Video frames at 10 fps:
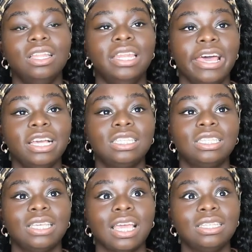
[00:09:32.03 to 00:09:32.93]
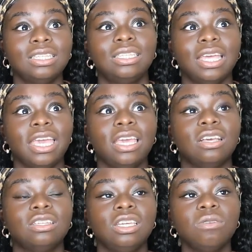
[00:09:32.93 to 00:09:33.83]
Next, Texas
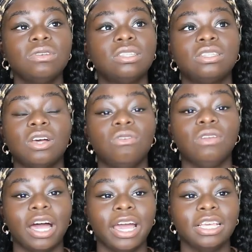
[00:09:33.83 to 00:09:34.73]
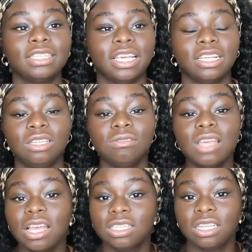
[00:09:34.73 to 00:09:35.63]
State, she was so nice, and she was
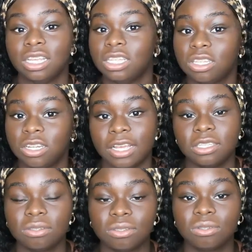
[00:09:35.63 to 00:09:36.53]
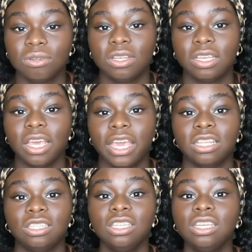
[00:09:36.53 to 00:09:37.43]
actually an international student,
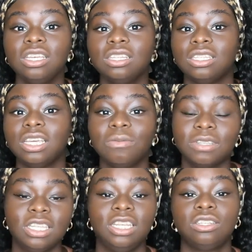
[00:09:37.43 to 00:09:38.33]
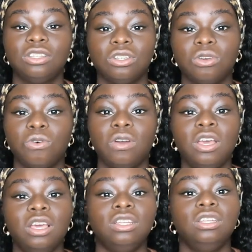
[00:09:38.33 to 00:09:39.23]
and she did what she needed to do,
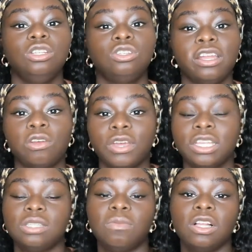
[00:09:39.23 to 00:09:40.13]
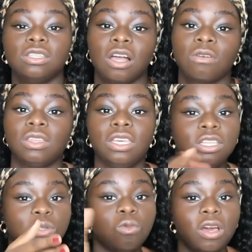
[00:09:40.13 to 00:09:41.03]
didn't try to create small talk with
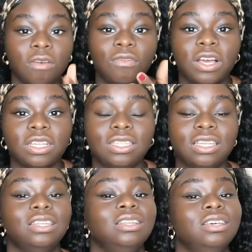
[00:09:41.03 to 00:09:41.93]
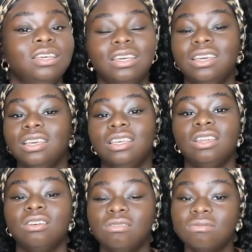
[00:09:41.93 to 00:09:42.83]
each one of us, and, you
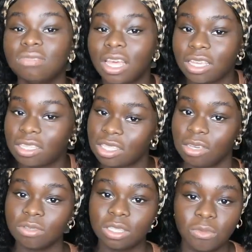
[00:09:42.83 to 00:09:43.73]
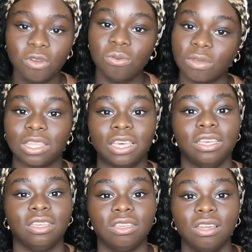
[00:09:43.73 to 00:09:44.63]
know, like, she was smooth with
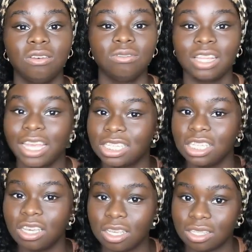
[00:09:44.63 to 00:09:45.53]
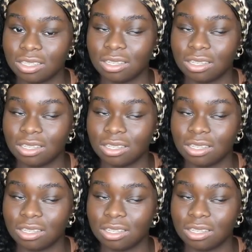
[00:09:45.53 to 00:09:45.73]
it, you know, like, she